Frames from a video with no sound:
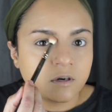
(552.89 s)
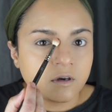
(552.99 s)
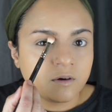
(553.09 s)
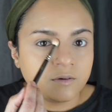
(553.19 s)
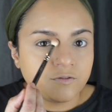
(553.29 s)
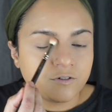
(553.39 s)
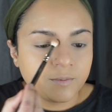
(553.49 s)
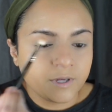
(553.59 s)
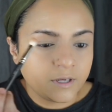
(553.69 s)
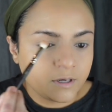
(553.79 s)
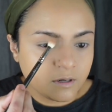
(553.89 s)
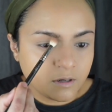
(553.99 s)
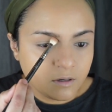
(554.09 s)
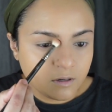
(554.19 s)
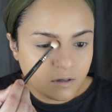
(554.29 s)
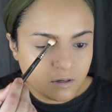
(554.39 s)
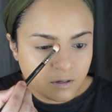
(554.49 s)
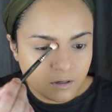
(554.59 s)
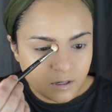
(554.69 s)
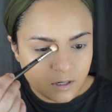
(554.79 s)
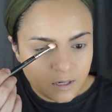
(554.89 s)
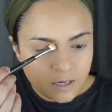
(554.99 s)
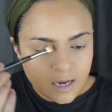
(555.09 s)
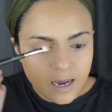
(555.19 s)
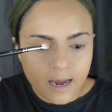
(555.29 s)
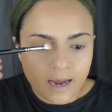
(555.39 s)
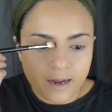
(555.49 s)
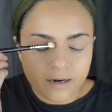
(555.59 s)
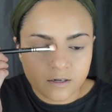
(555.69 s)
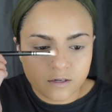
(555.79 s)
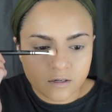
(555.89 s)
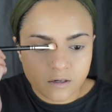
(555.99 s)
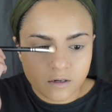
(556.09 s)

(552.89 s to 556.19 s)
go in from here and